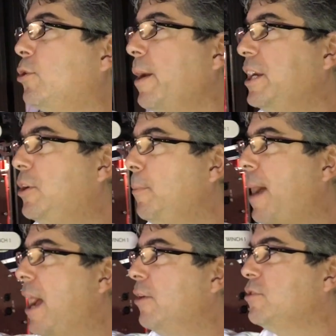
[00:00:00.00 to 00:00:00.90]
22
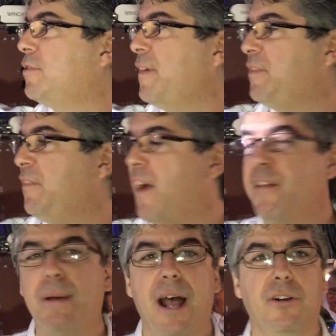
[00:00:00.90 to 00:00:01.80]
pounds,
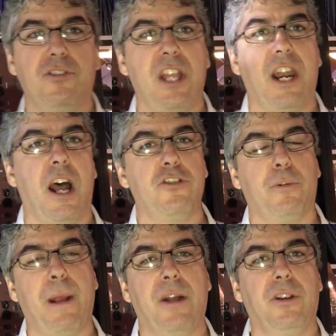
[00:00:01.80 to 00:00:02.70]
55 pounds, and
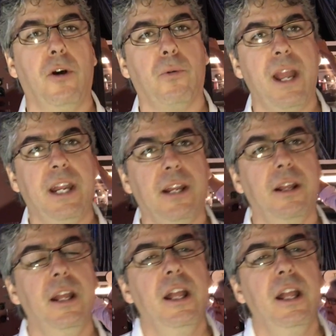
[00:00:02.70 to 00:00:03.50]
100 pound load rating.